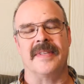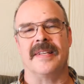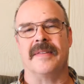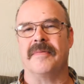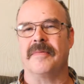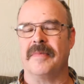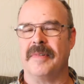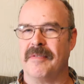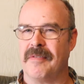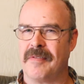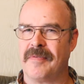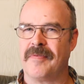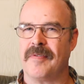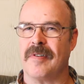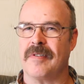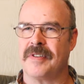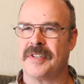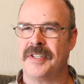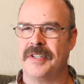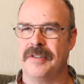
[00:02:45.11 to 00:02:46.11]
that we
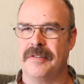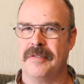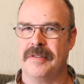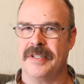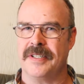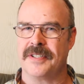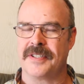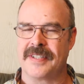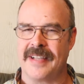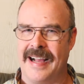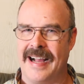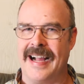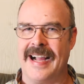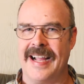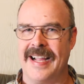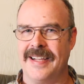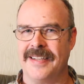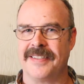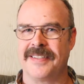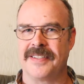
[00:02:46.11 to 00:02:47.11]
refer to as
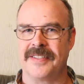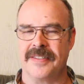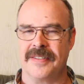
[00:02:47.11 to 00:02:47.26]
ICE,